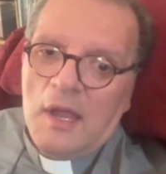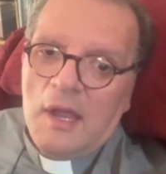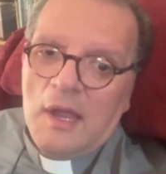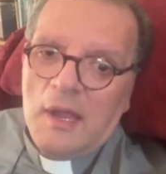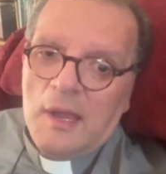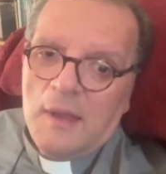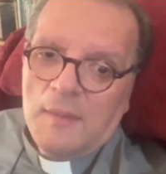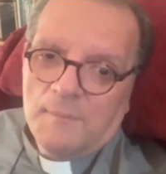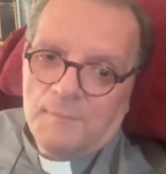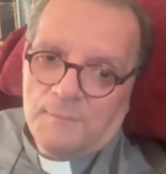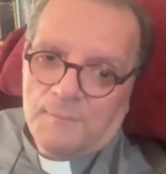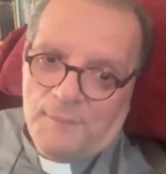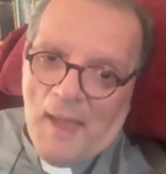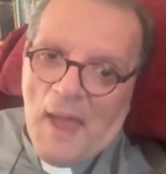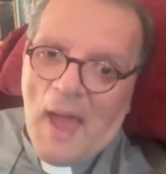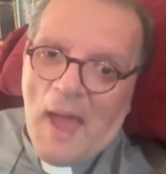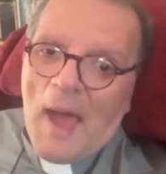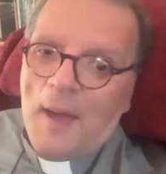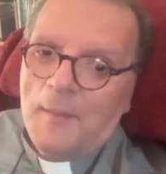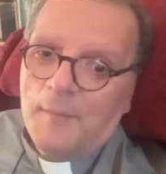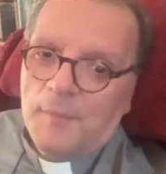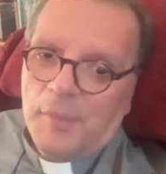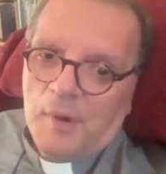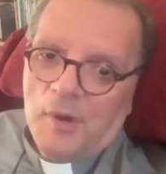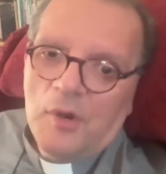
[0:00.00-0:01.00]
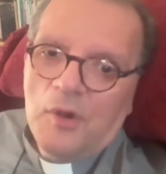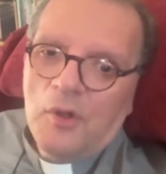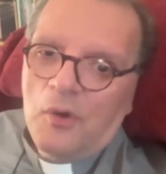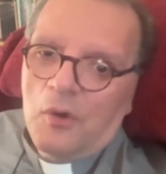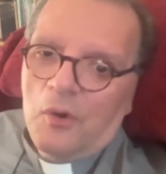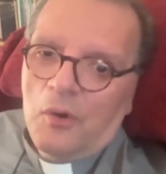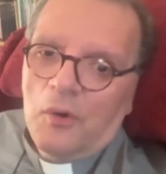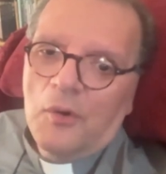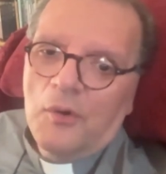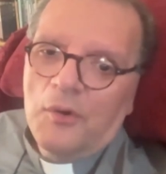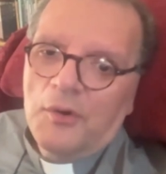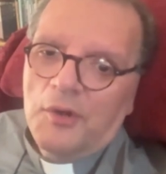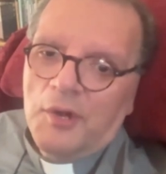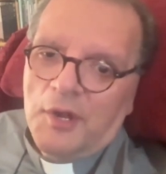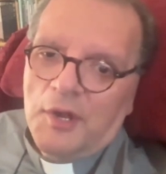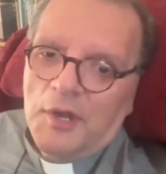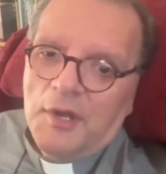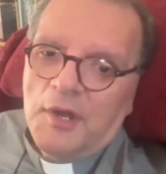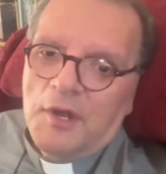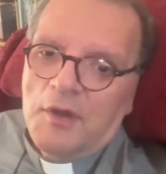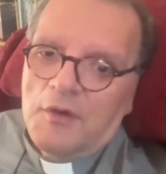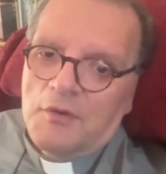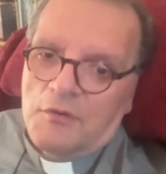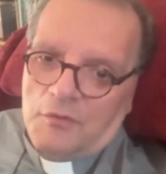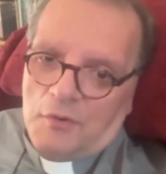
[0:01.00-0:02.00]
in Babylon,
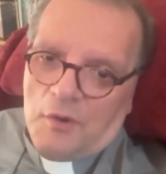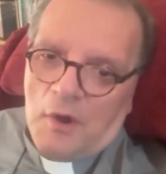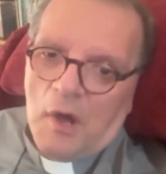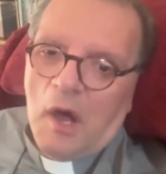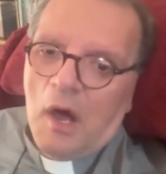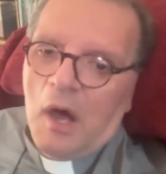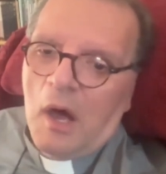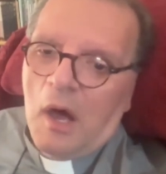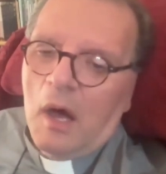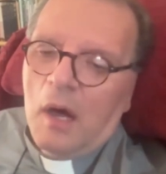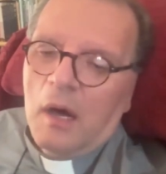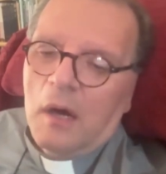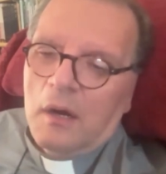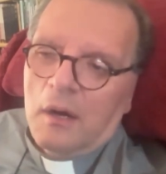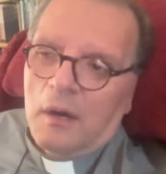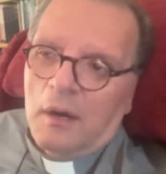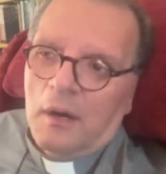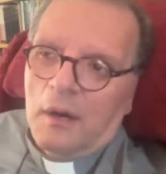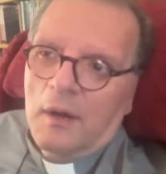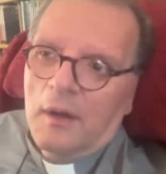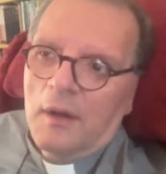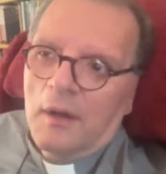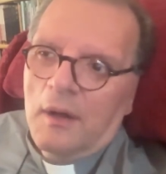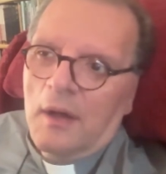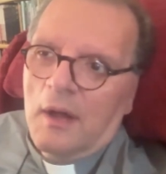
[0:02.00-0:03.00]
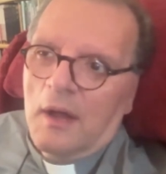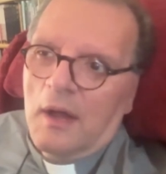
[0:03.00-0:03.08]
in Iraq,